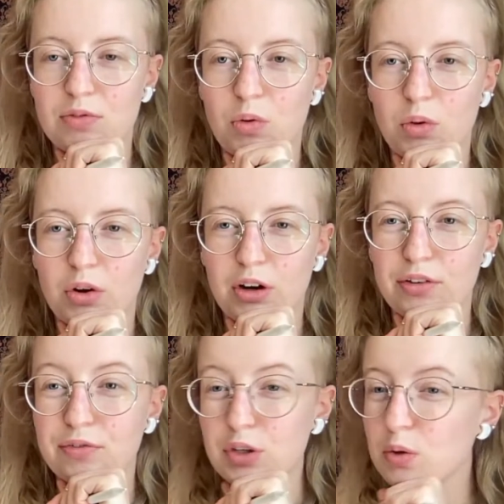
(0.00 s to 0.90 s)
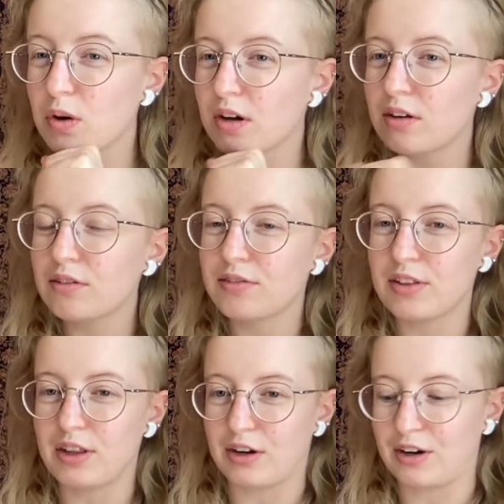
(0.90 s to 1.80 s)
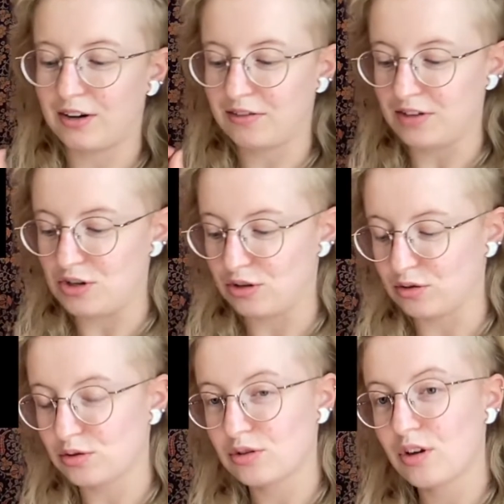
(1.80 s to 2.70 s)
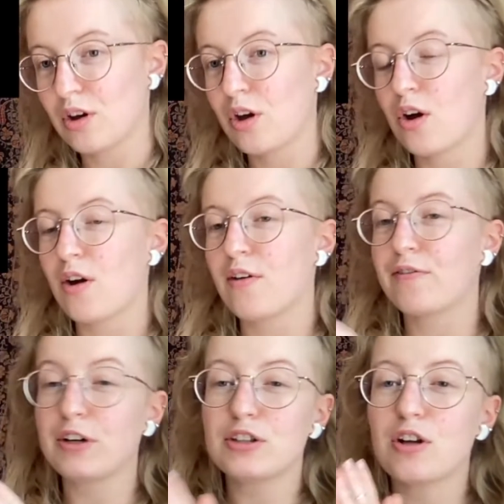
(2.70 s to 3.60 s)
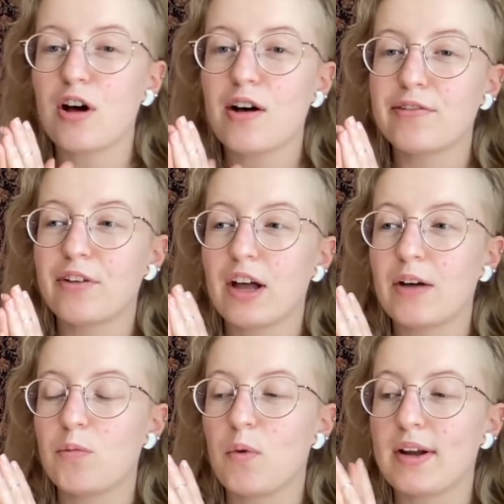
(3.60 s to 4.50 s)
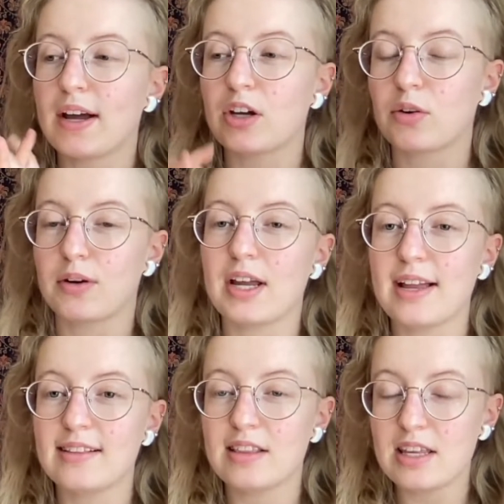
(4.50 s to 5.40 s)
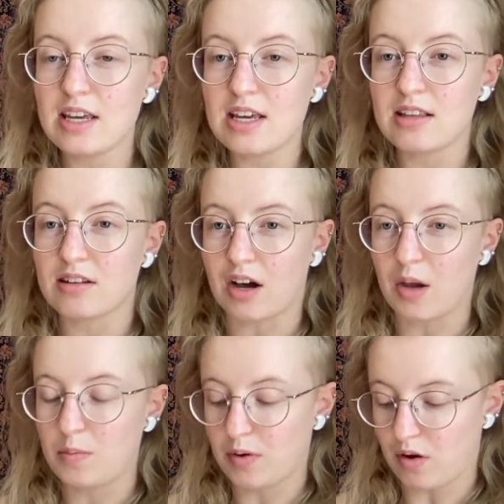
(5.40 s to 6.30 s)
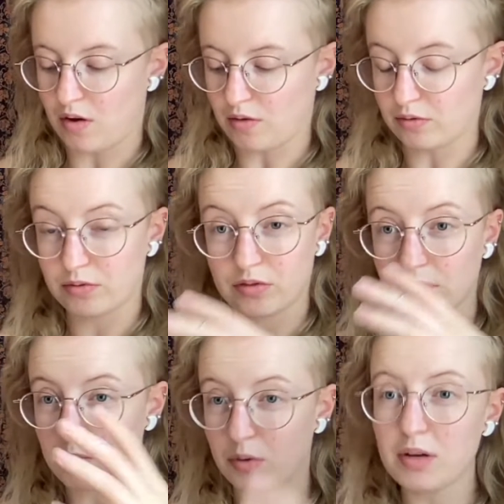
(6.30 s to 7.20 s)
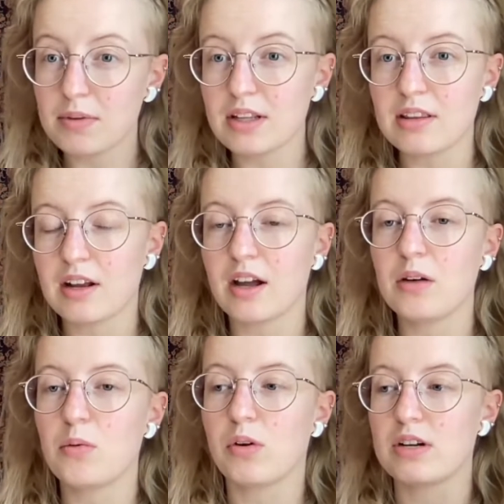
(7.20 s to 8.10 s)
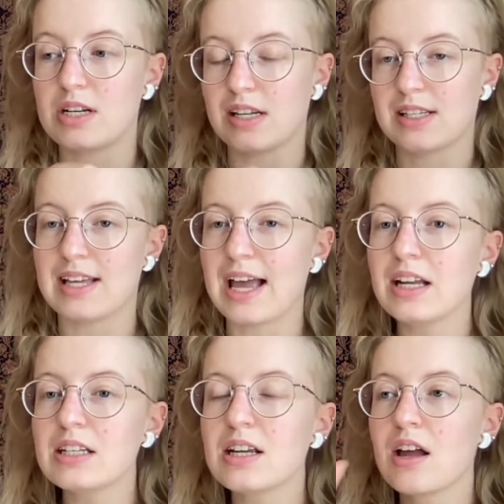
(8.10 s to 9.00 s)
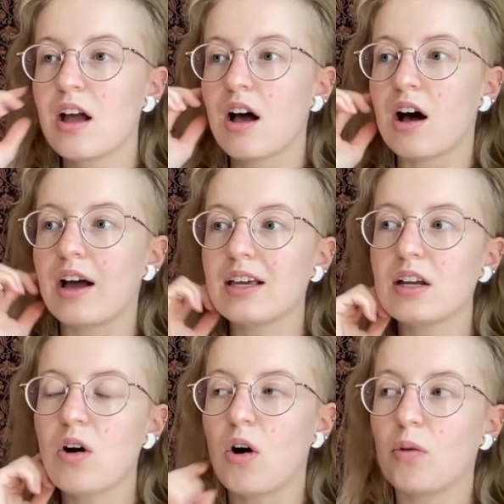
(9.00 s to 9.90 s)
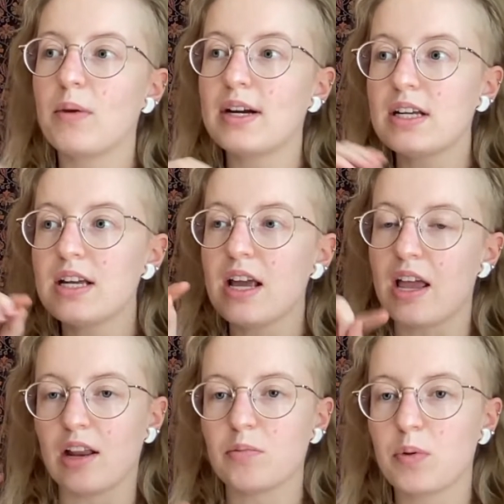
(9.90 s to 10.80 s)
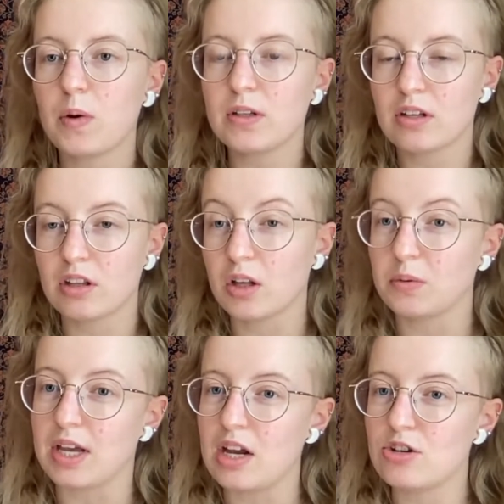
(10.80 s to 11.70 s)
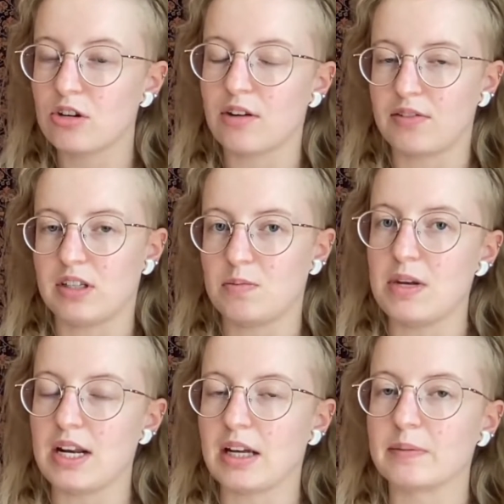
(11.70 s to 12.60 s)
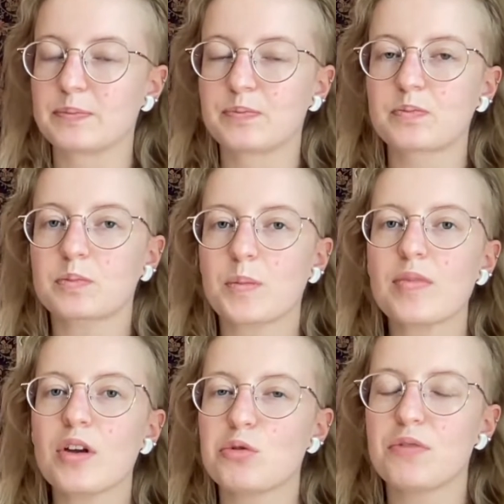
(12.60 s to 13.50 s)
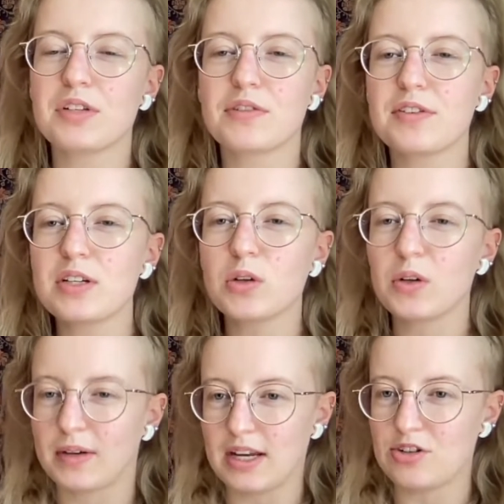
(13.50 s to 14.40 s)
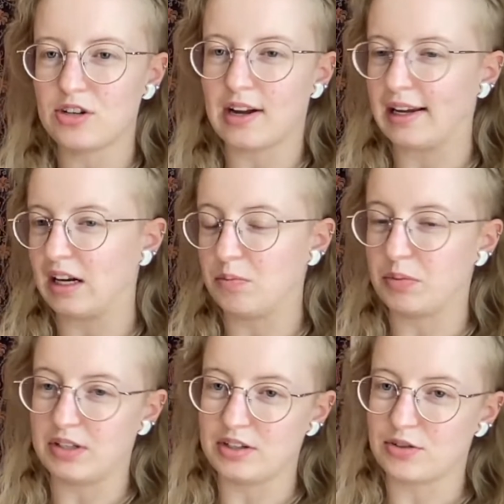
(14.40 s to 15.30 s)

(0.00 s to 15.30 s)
for a few of their features. First off, when I create the type of appointment that I want to set, I can already input the location of this meeting. So if it's a physical location, I can input the